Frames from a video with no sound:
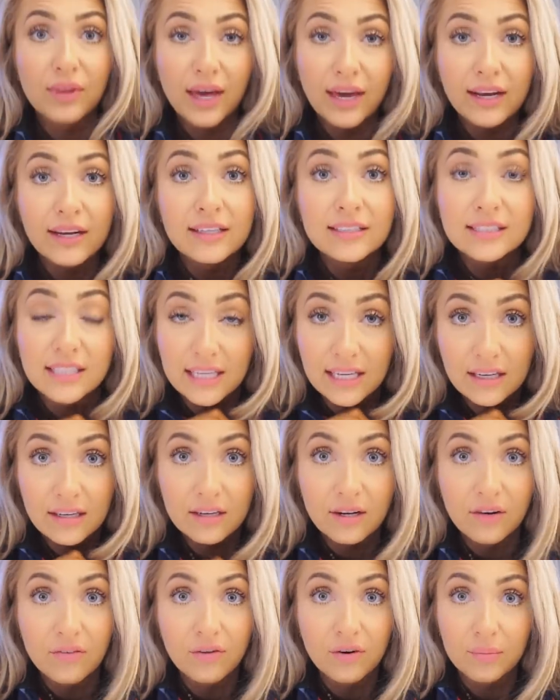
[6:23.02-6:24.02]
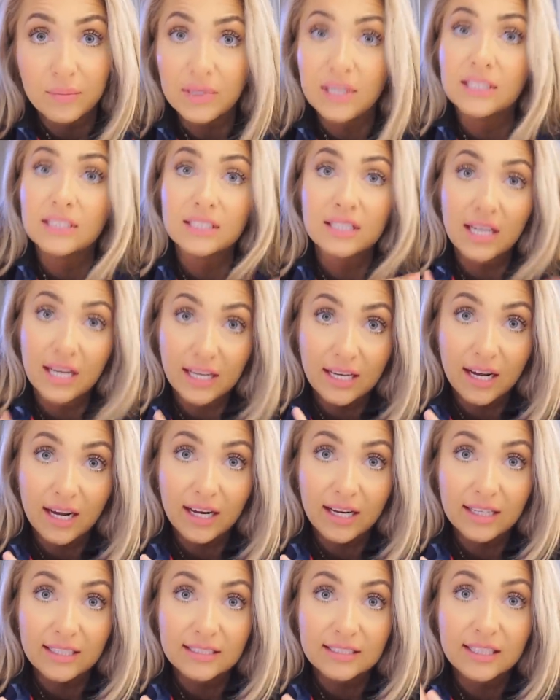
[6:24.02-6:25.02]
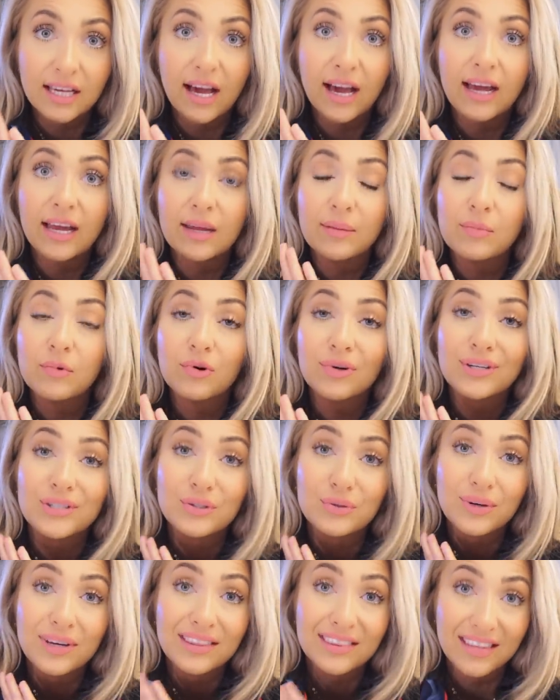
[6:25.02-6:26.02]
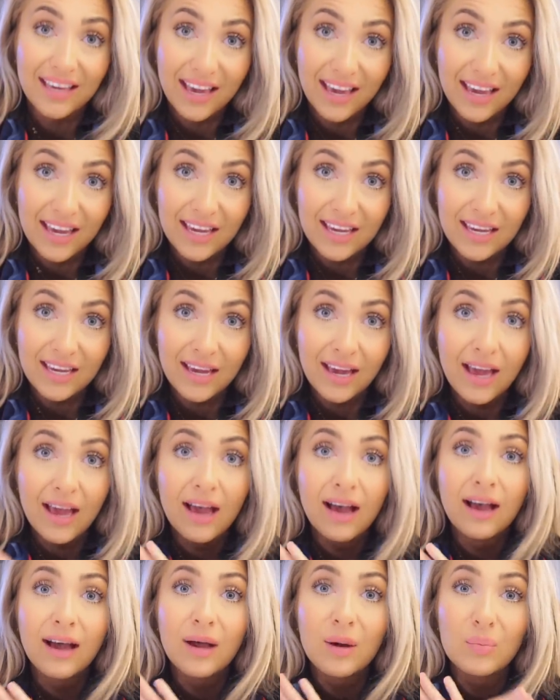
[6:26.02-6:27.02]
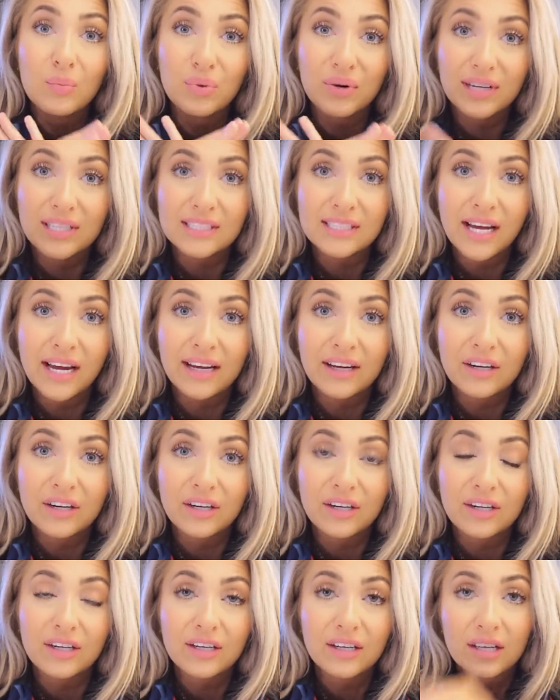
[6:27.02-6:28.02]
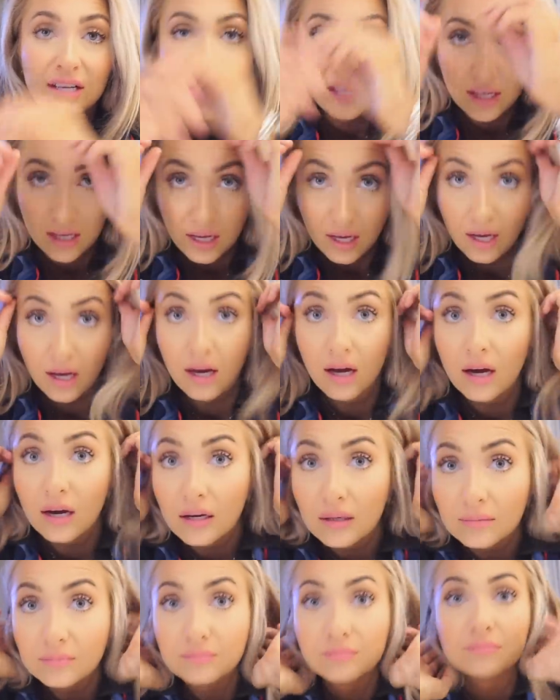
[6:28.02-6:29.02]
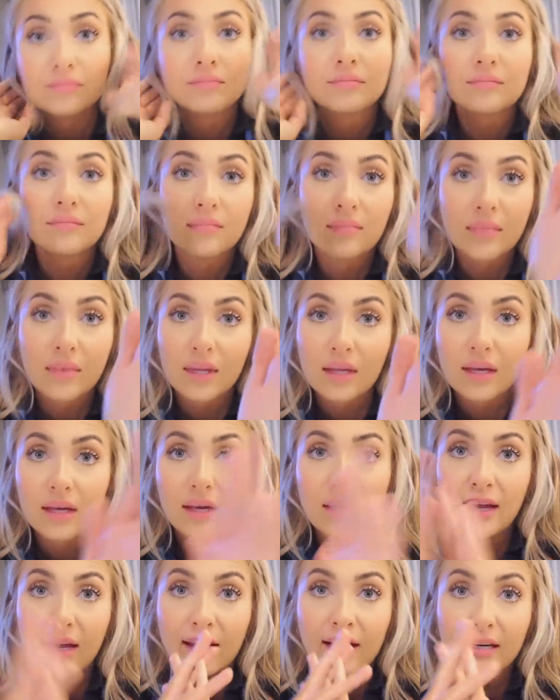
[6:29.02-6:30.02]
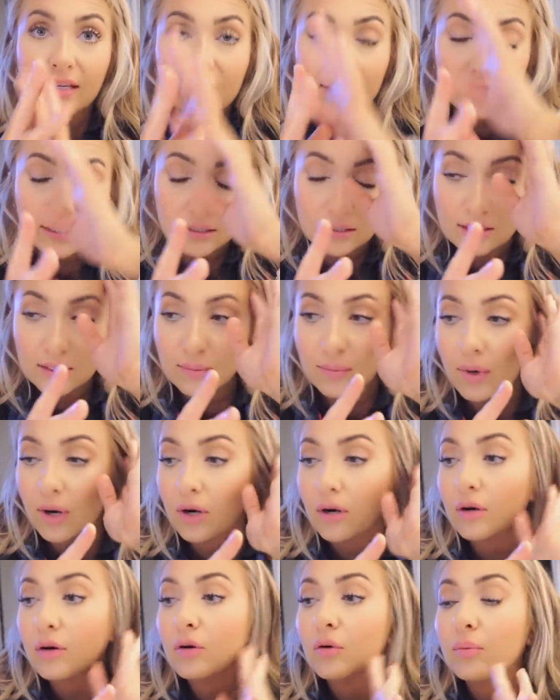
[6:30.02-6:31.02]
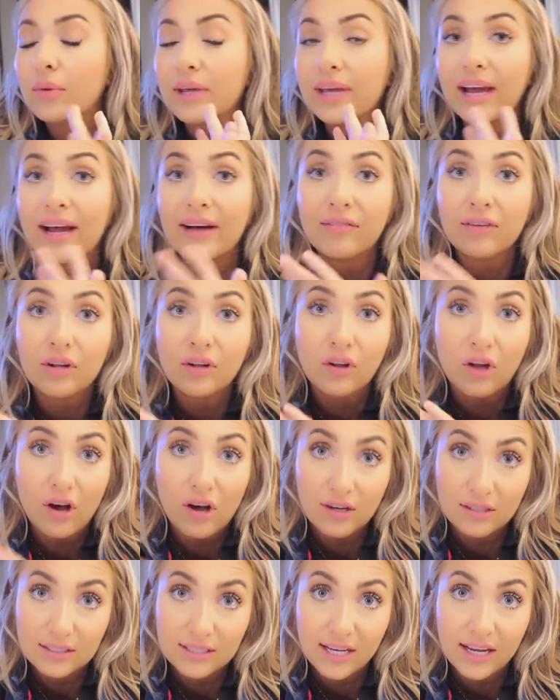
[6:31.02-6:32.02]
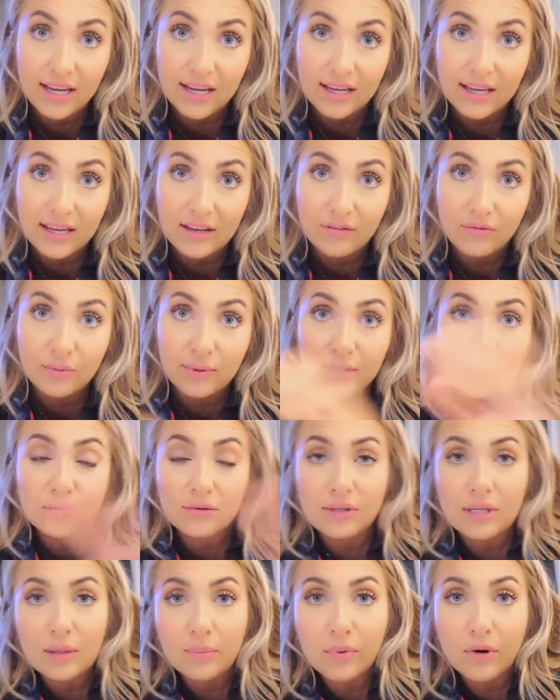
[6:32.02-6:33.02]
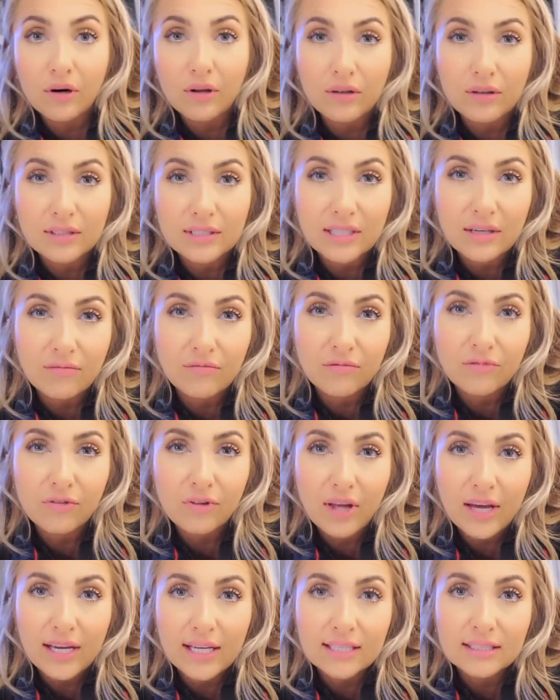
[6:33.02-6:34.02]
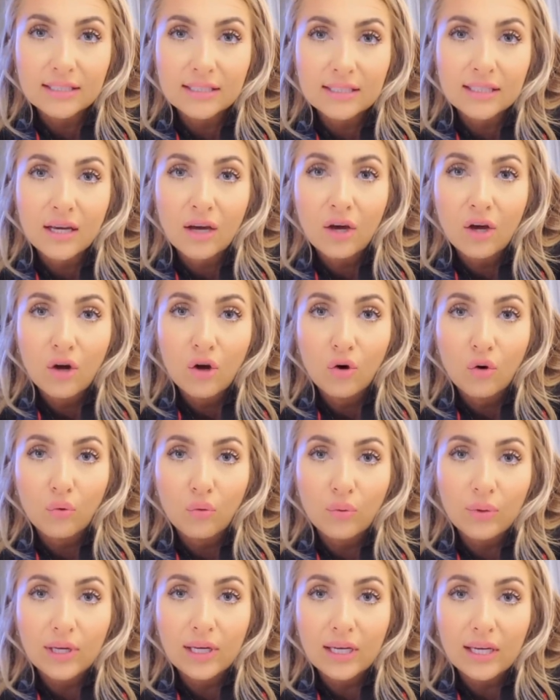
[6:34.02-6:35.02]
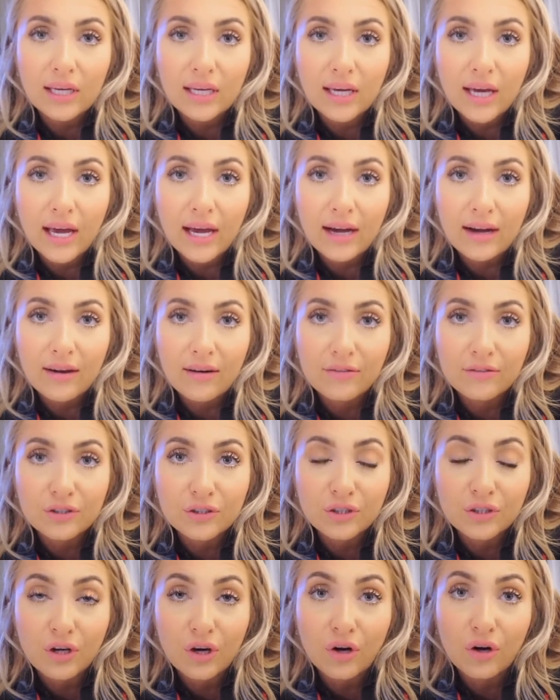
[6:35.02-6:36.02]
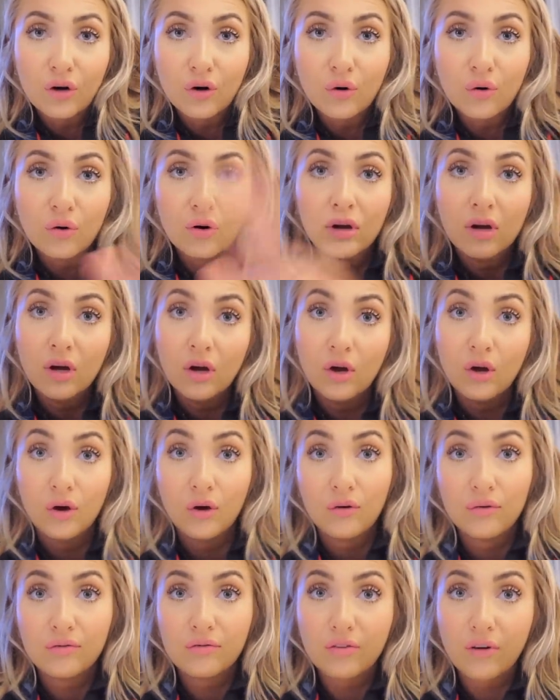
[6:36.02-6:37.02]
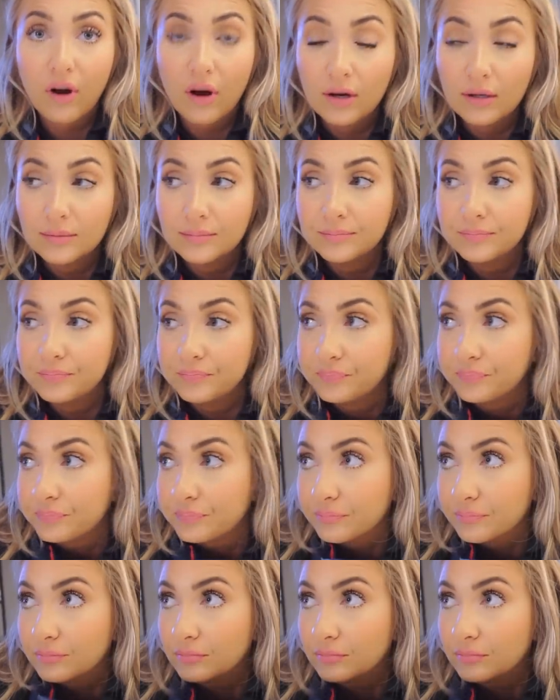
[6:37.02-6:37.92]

that is it for me tonight, guys. I am going to hit the hay. I'm pretty tired. Um, and tomorrow we have a long day if we do keep all the same flights we have to go from